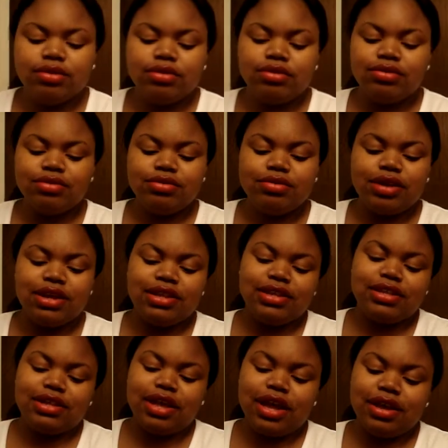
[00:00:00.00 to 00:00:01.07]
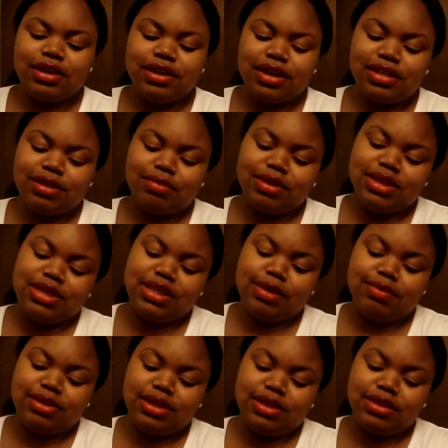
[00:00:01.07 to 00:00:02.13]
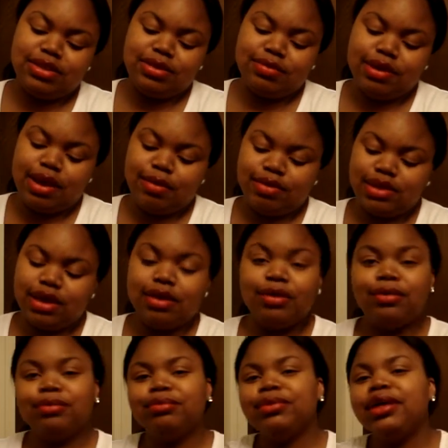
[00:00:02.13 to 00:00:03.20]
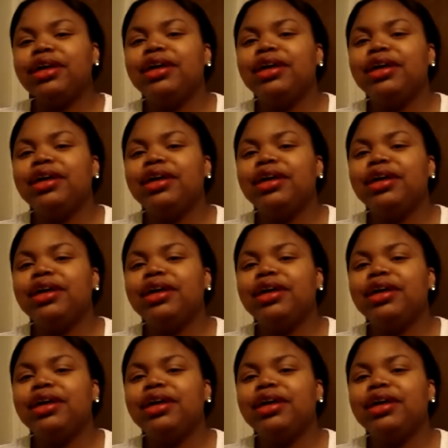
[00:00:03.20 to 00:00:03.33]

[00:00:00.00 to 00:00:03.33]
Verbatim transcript: Ooh, I just I got some of these lipsticks too when I was at home.